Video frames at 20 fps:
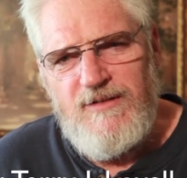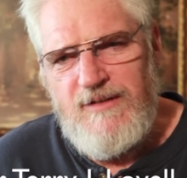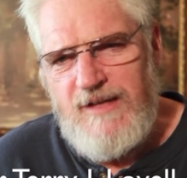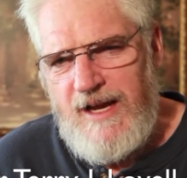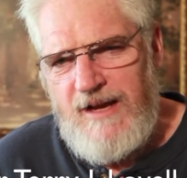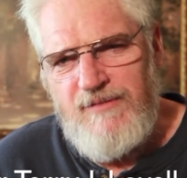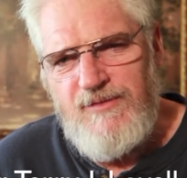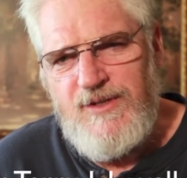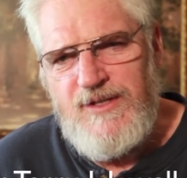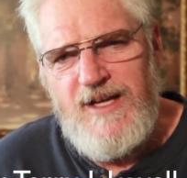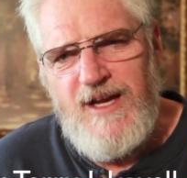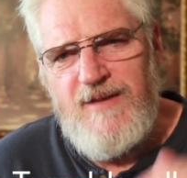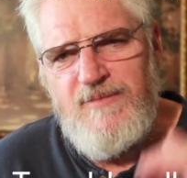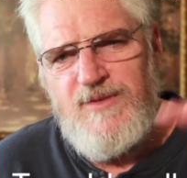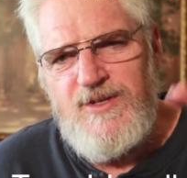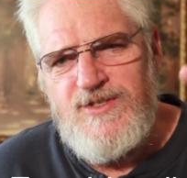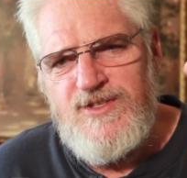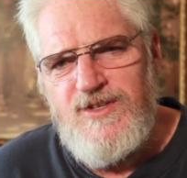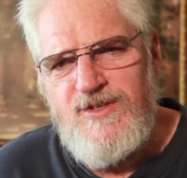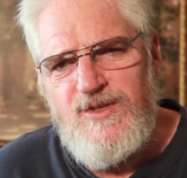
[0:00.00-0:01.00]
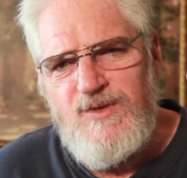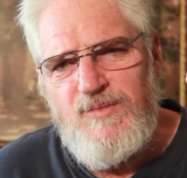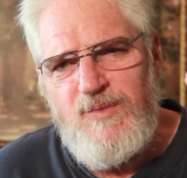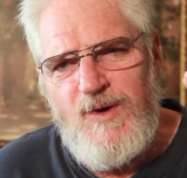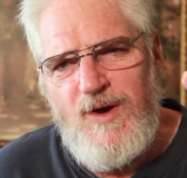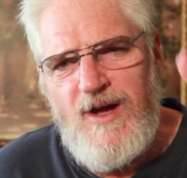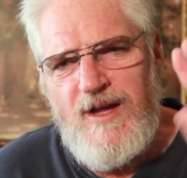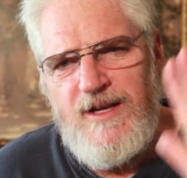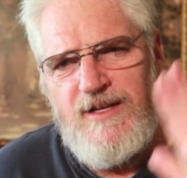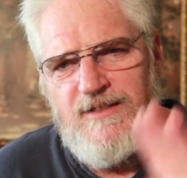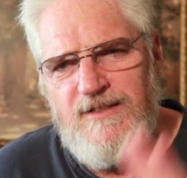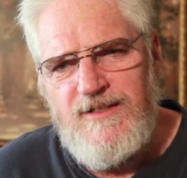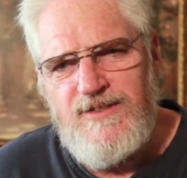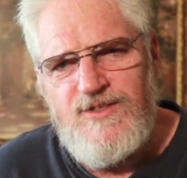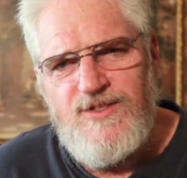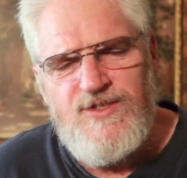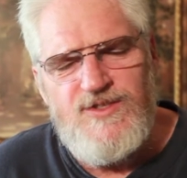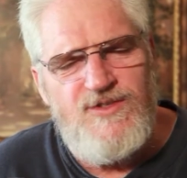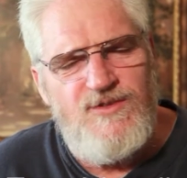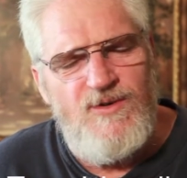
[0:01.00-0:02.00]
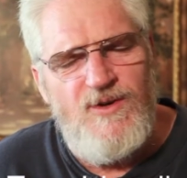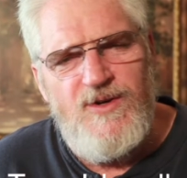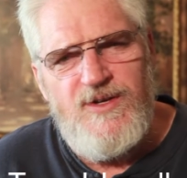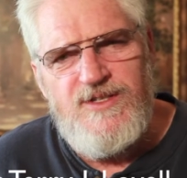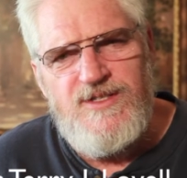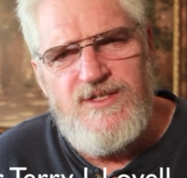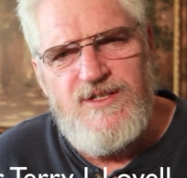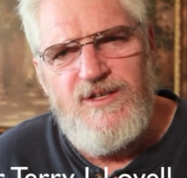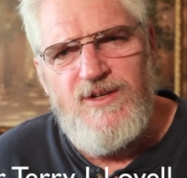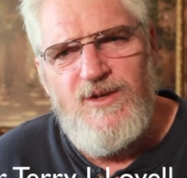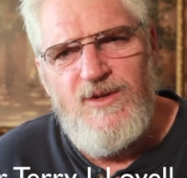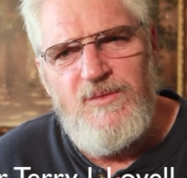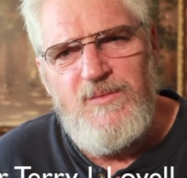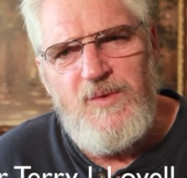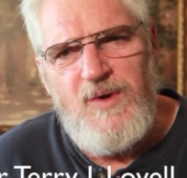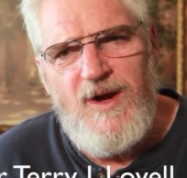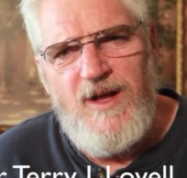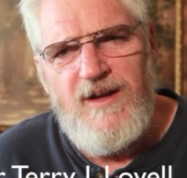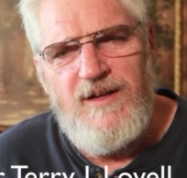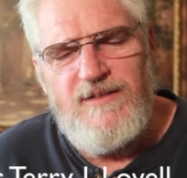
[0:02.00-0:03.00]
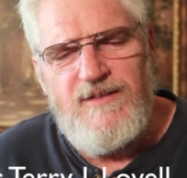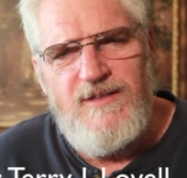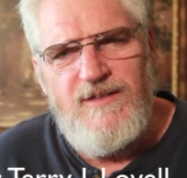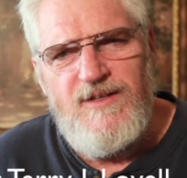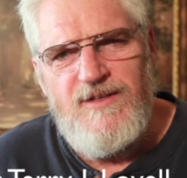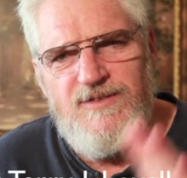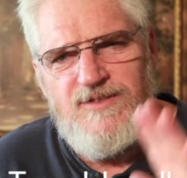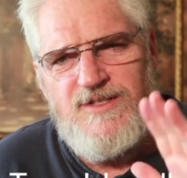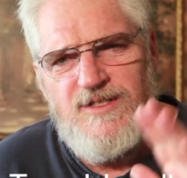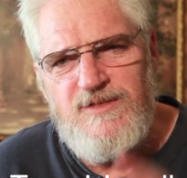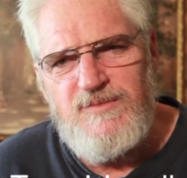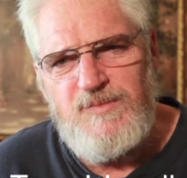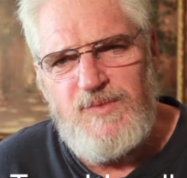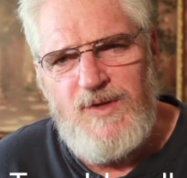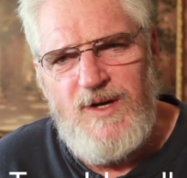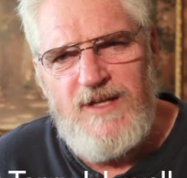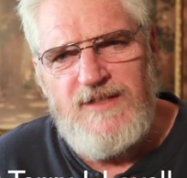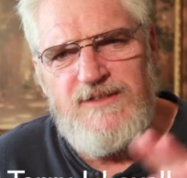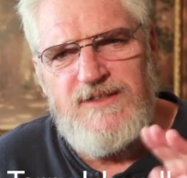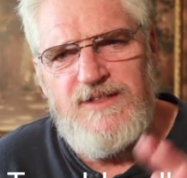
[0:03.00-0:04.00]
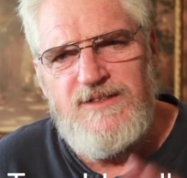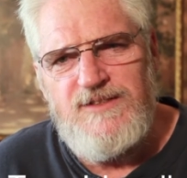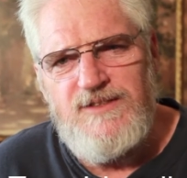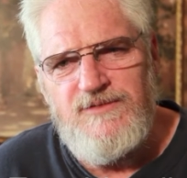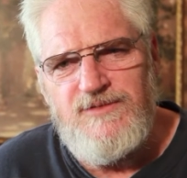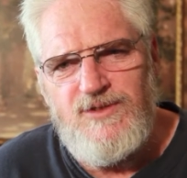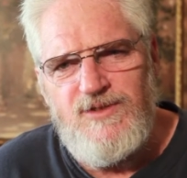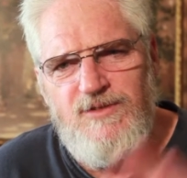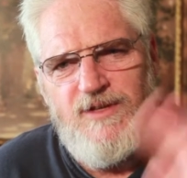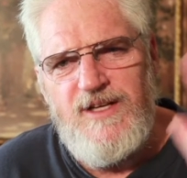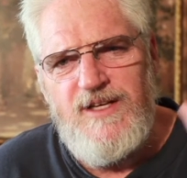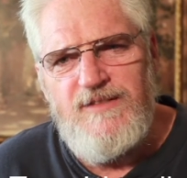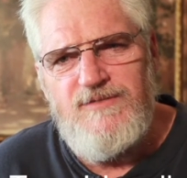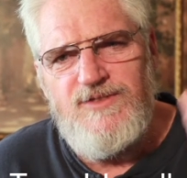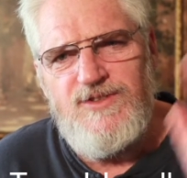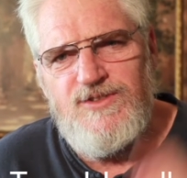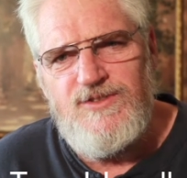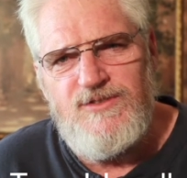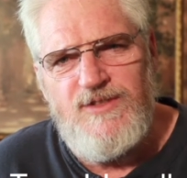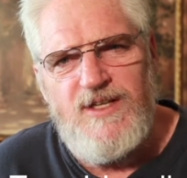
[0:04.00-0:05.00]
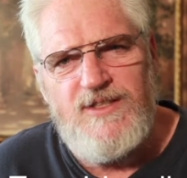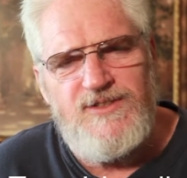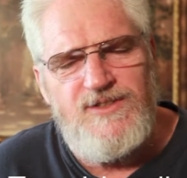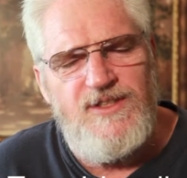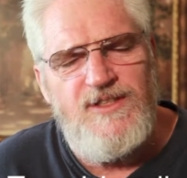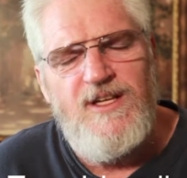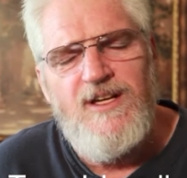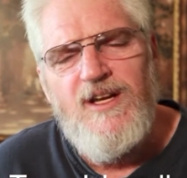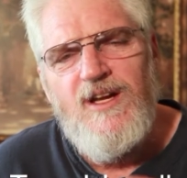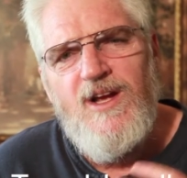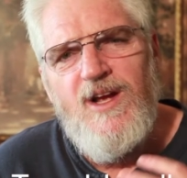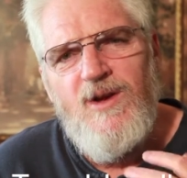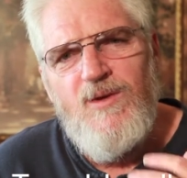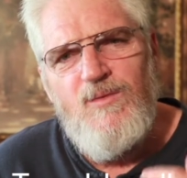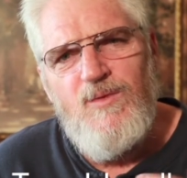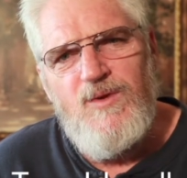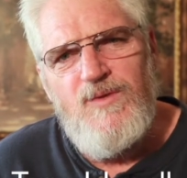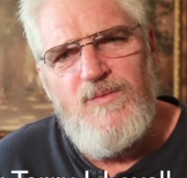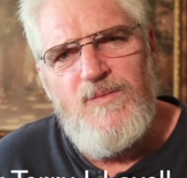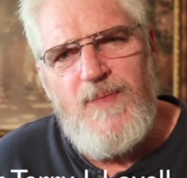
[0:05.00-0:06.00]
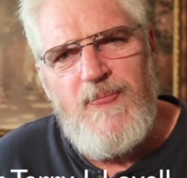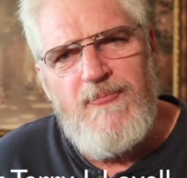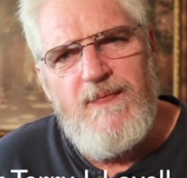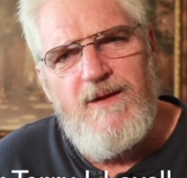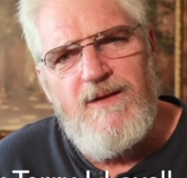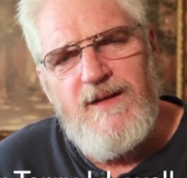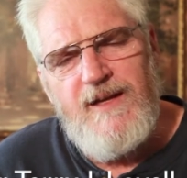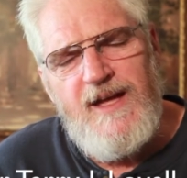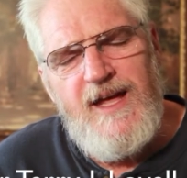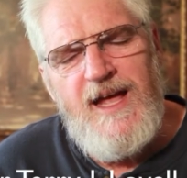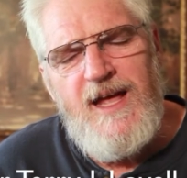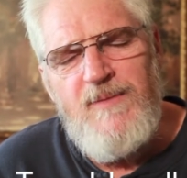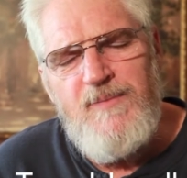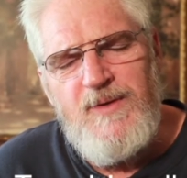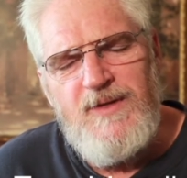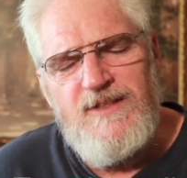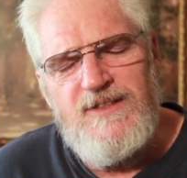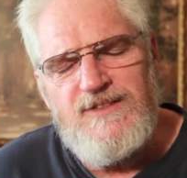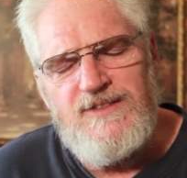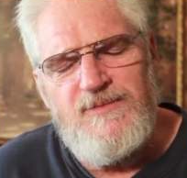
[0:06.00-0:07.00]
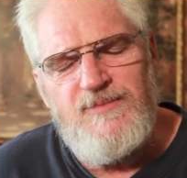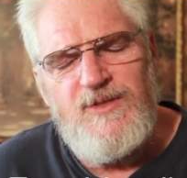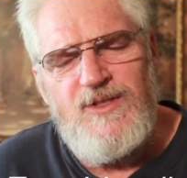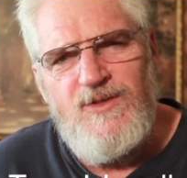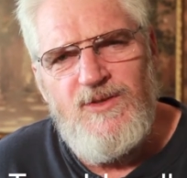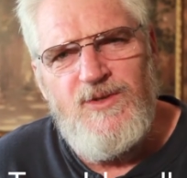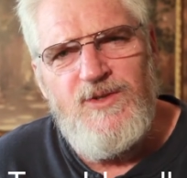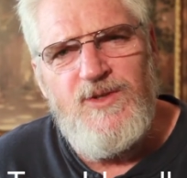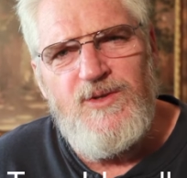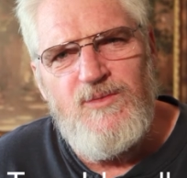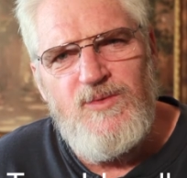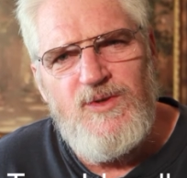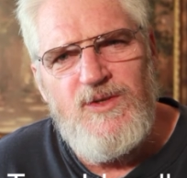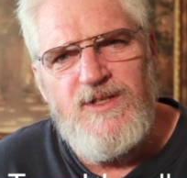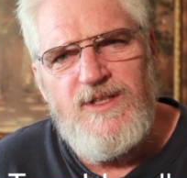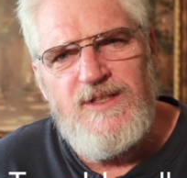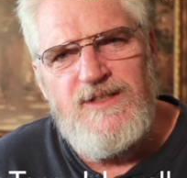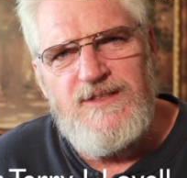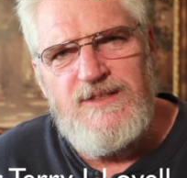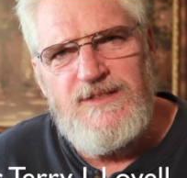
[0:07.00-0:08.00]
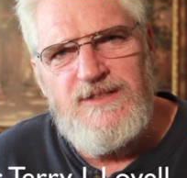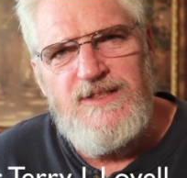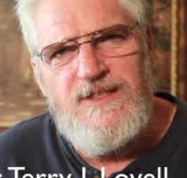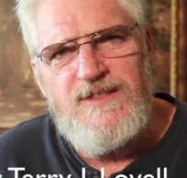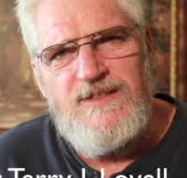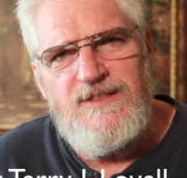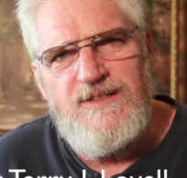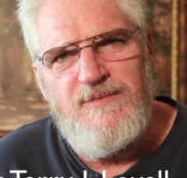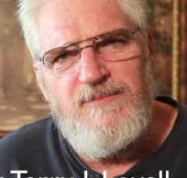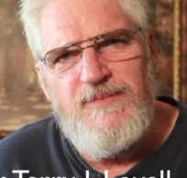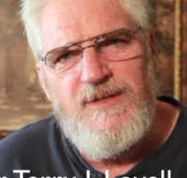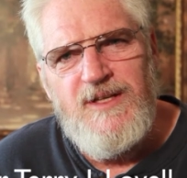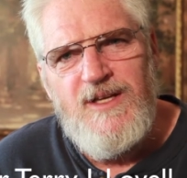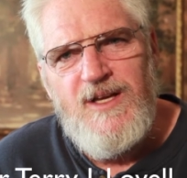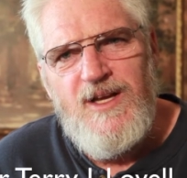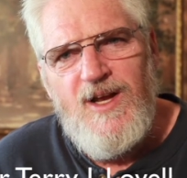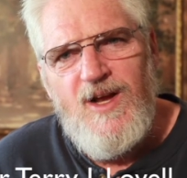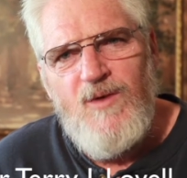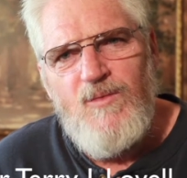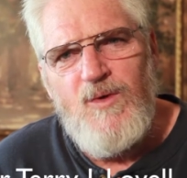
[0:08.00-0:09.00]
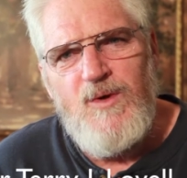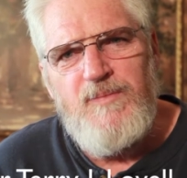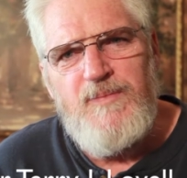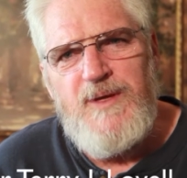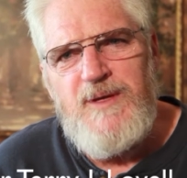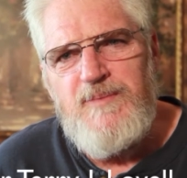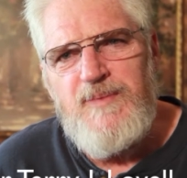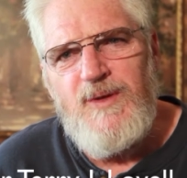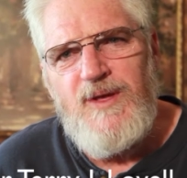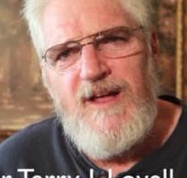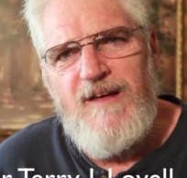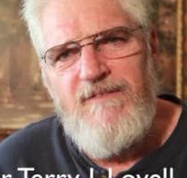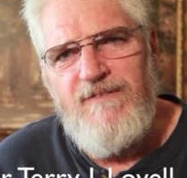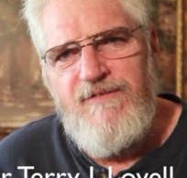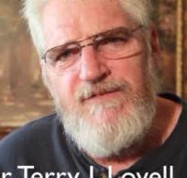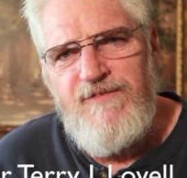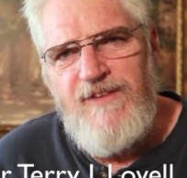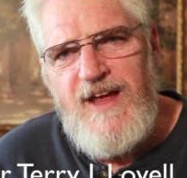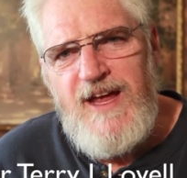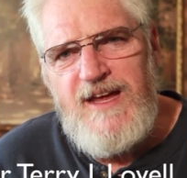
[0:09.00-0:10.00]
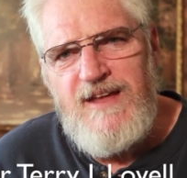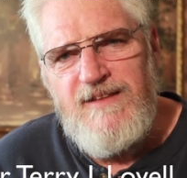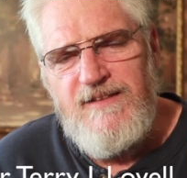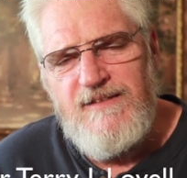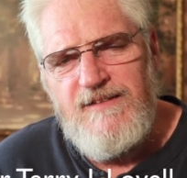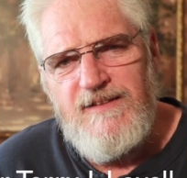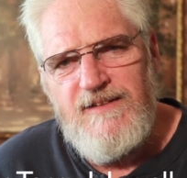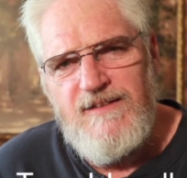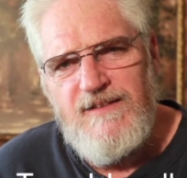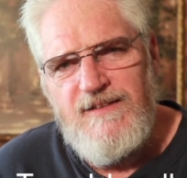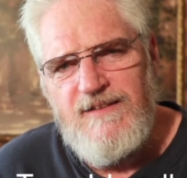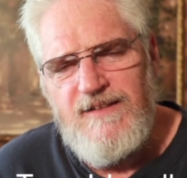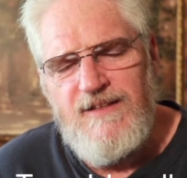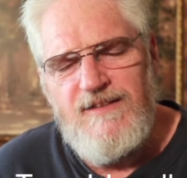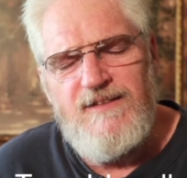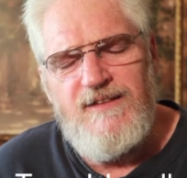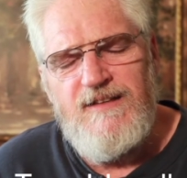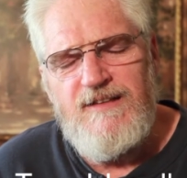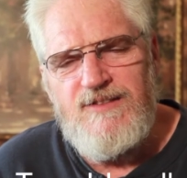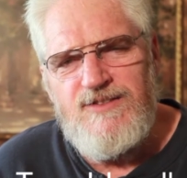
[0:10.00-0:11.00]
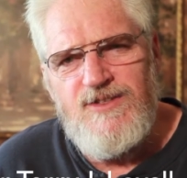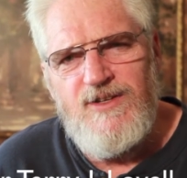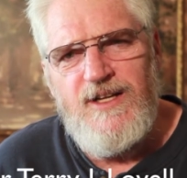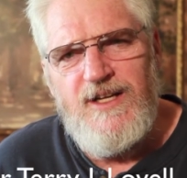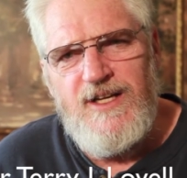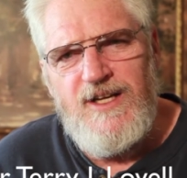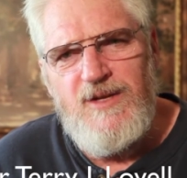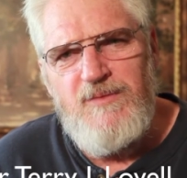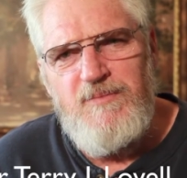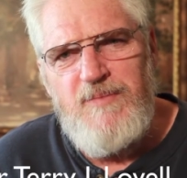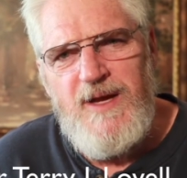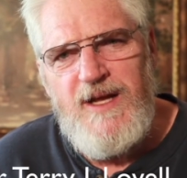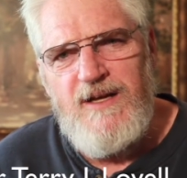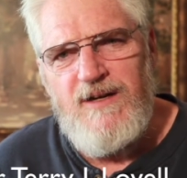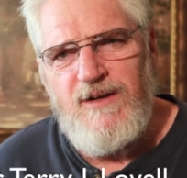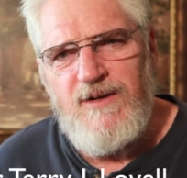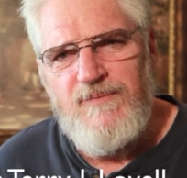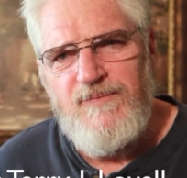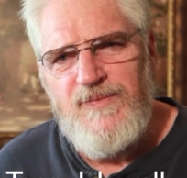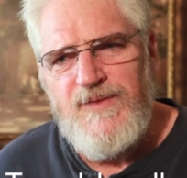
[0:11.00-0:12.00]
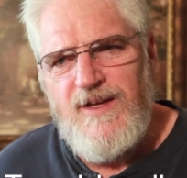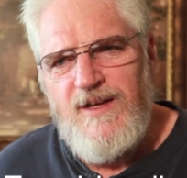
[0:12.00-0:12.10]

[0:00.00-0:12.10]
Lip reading: every time there's a new product, it destroys the old product, and there's this process of creative destruction. Well, capitalism can only work in a system where people have faith that things are going to get better.